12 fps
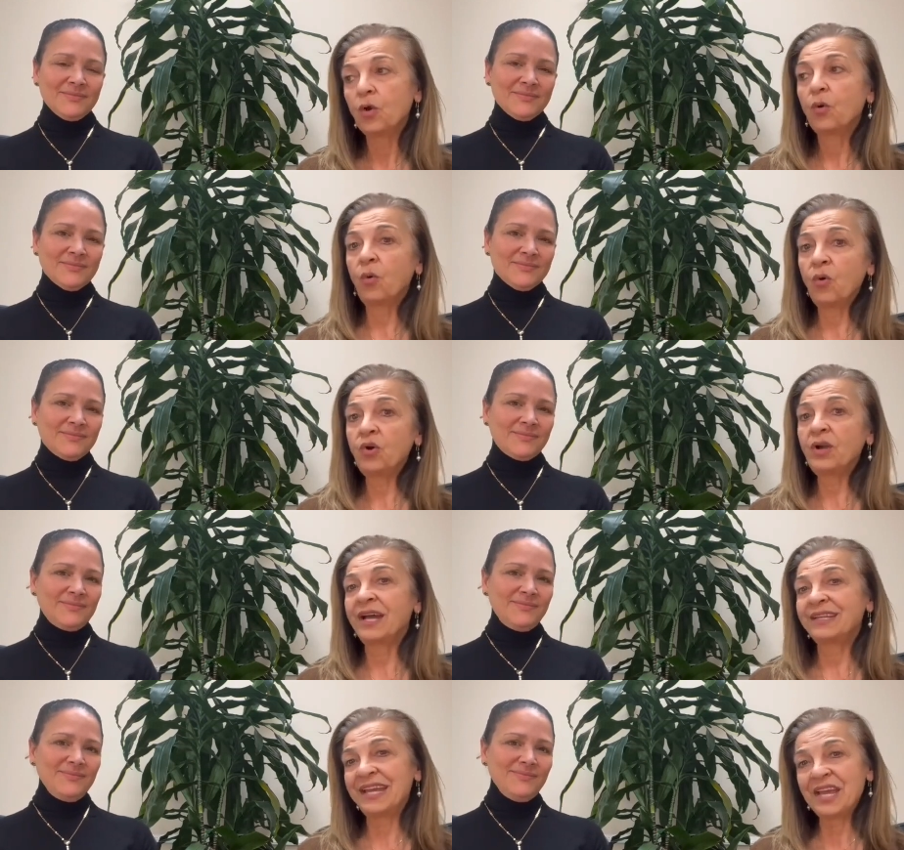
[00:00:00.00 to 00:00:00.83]
Speaker 1: or
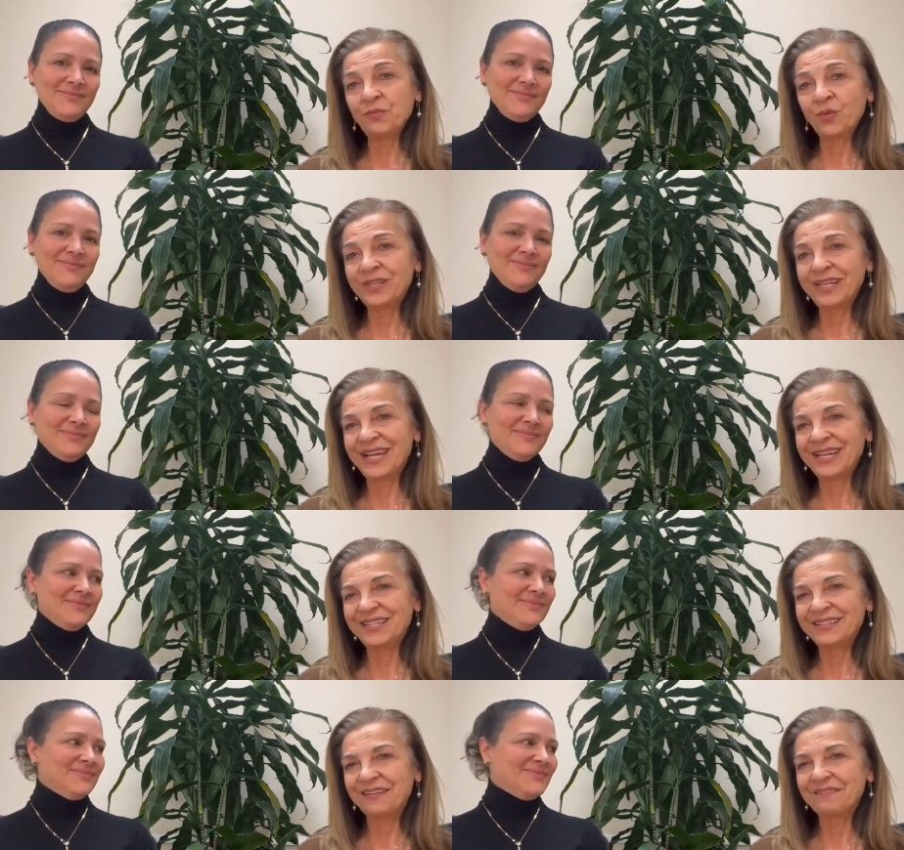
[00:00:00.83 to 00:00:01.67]
at
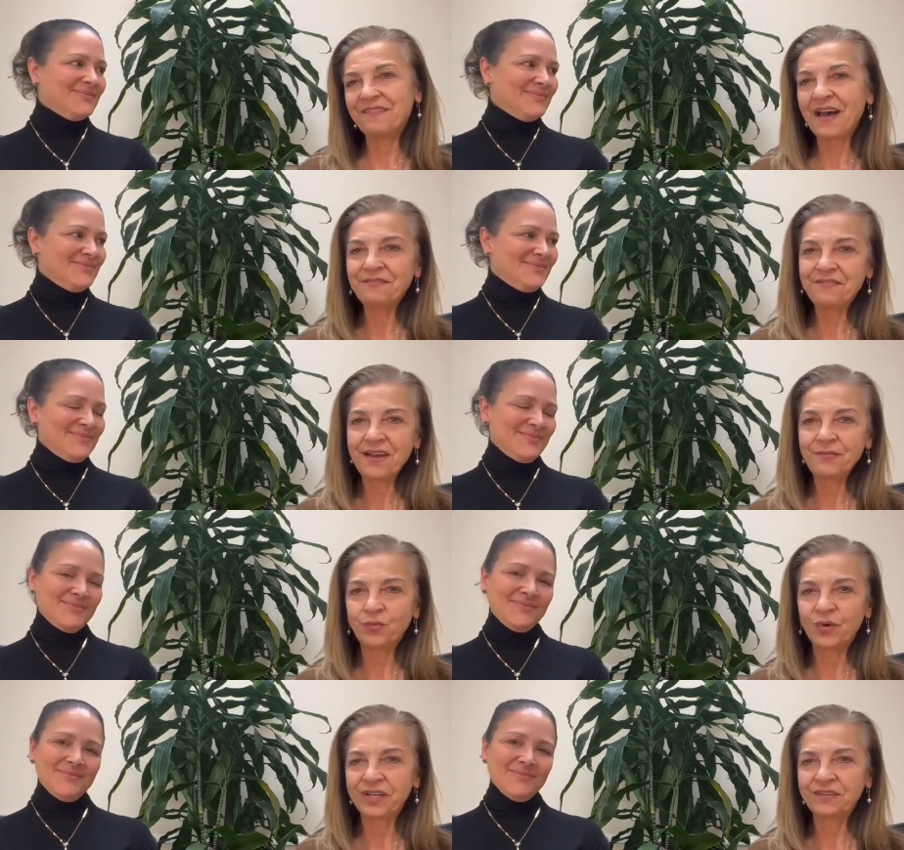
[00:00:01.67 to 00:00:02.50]

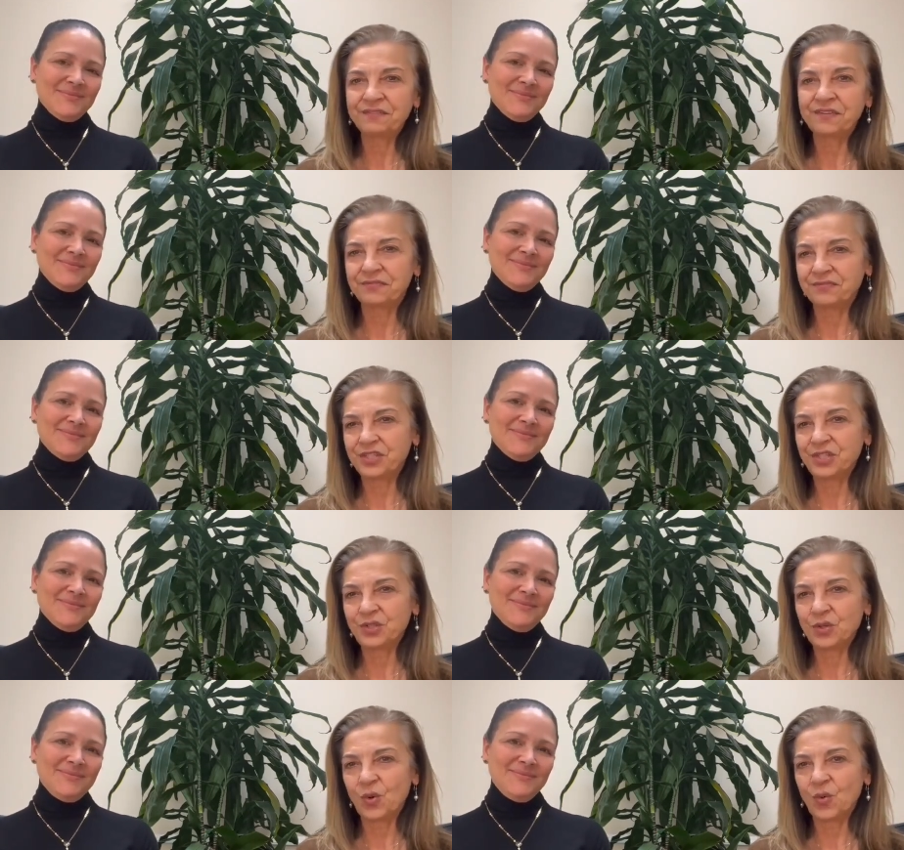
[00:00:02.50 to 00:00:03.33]

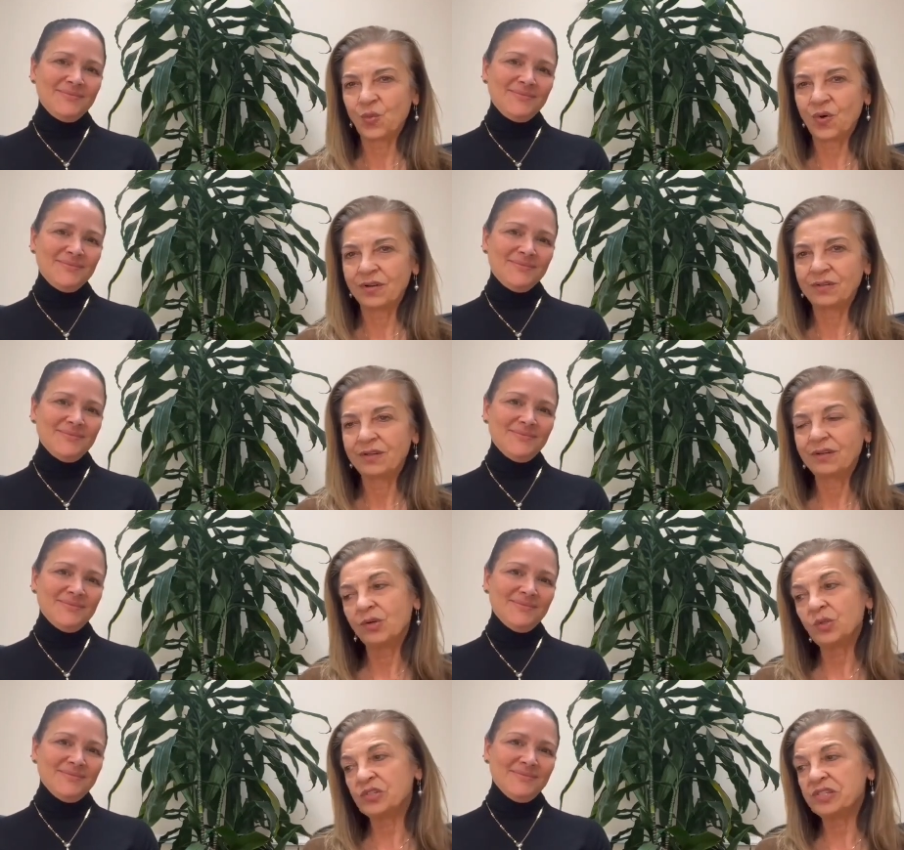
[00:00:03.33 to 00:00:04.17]
818-551-1501 or
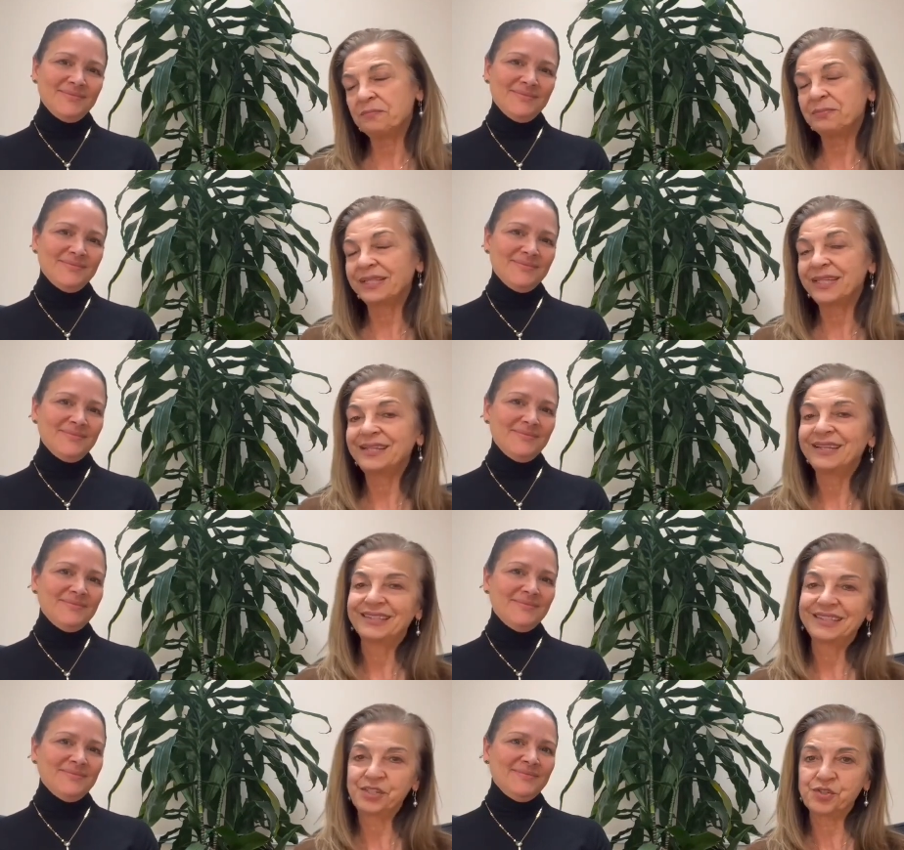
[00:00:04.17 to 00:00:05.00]
simply
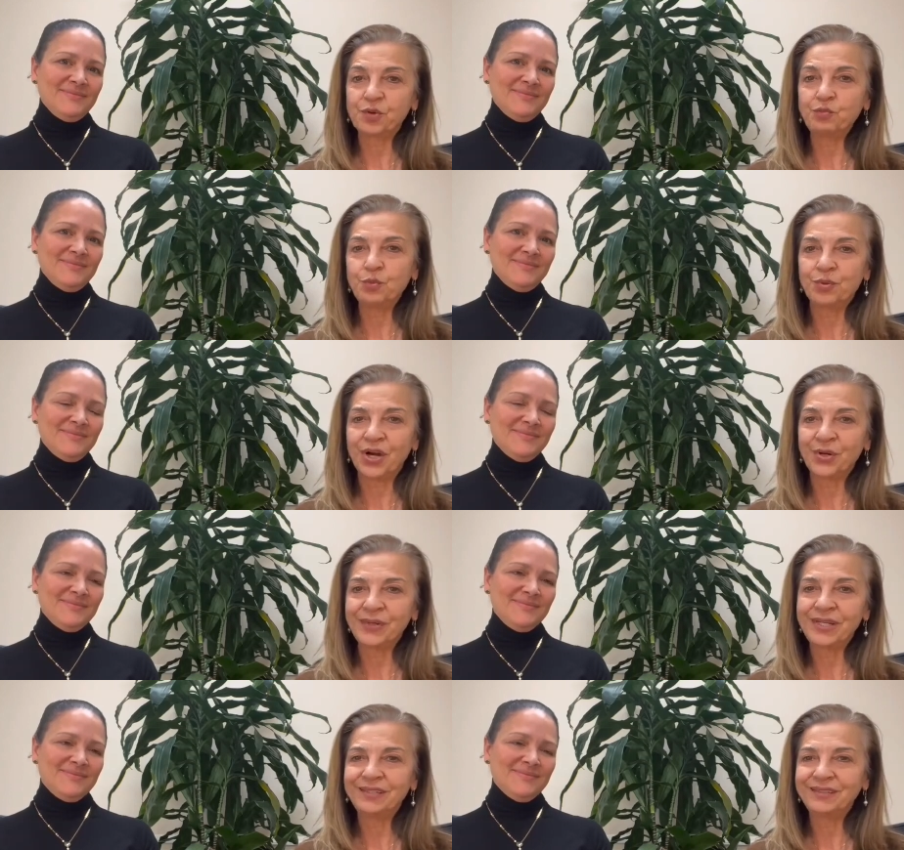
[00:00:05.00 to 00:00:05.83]

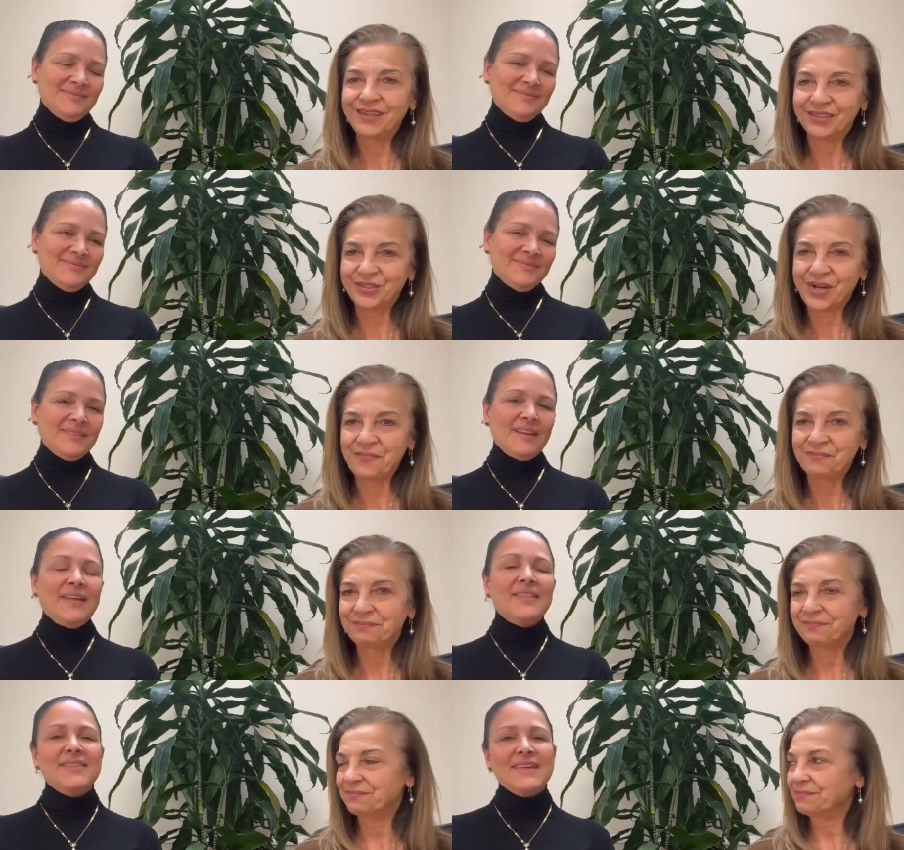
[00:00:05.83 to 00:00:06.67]
lizaboubari.com.
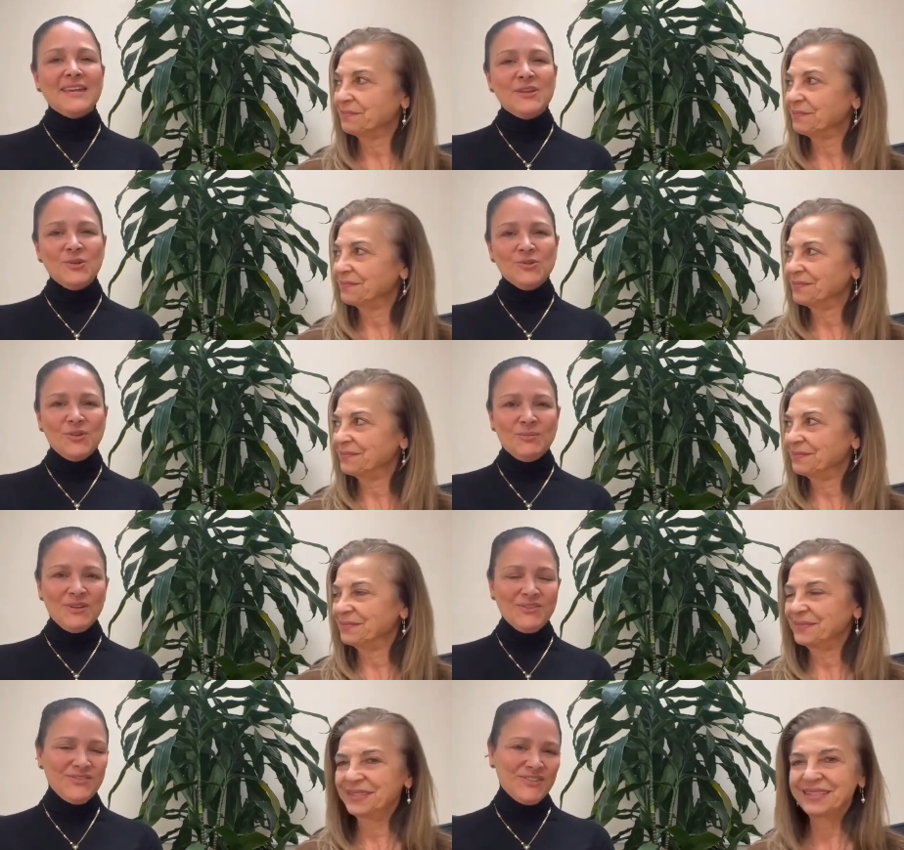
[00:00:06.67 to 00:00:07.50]
Thank you so
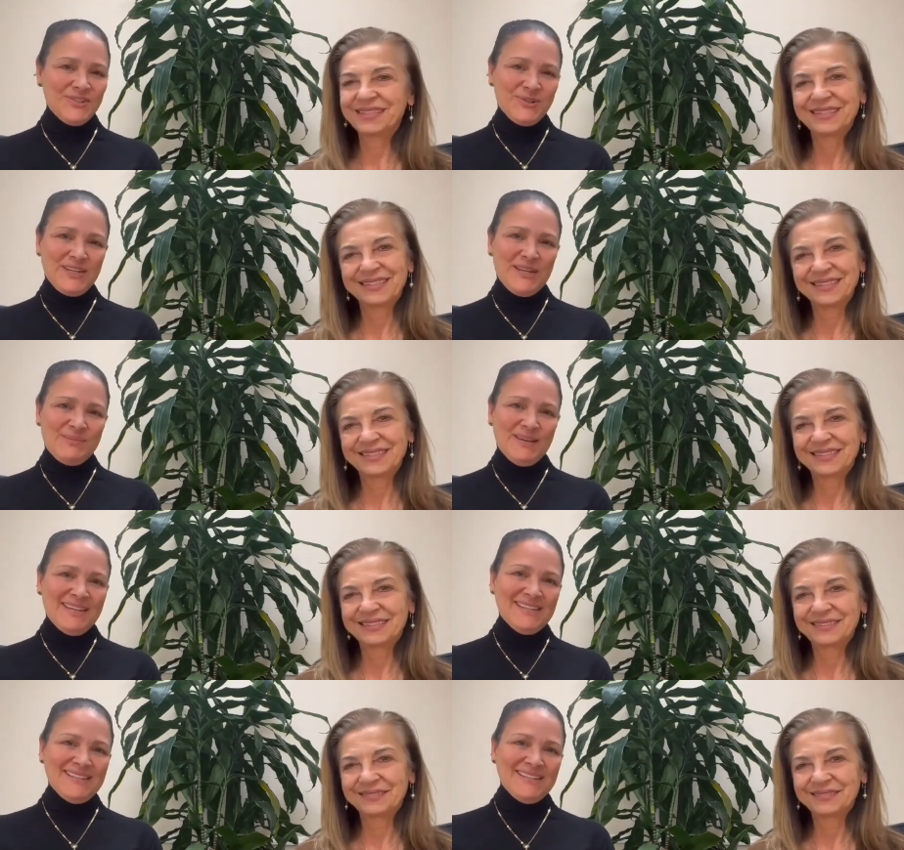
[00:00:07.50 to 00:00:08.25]
much for joining me.